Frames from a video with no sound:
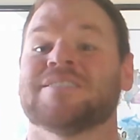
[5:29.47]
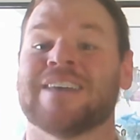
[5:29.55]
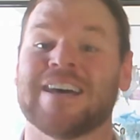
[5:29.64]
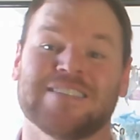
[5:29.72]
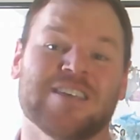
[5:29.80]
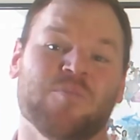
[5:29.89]

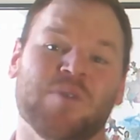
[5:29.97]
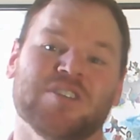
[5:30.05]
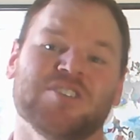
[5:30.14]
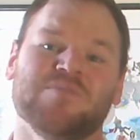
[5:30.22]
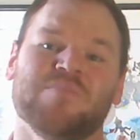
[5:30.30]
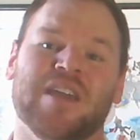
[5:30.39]
that's how much
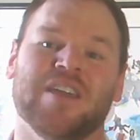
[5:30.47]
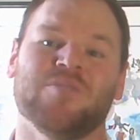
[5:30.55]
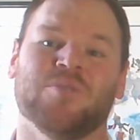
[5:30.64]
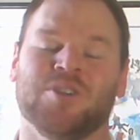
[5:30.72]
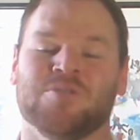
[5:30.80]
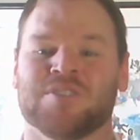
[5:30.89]
he made
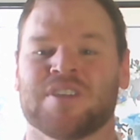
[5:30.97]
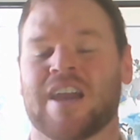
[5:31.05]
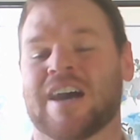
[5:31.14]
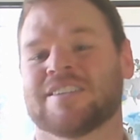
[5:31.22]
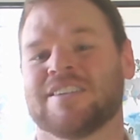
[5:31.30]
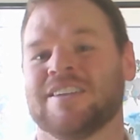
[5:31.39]
when he was
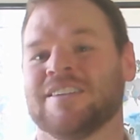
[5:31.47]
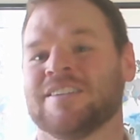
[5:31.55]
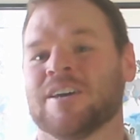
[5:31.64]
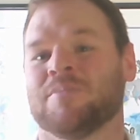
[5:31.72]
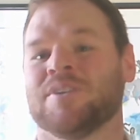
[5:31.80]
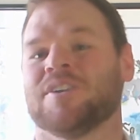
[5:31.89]
casted in
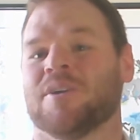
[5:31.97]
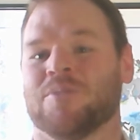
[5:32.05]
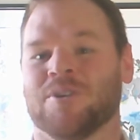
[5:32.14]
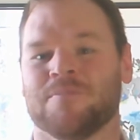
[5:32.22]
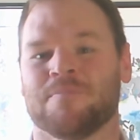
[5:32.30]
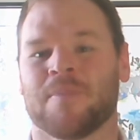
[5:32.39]
Dumb and Dumber.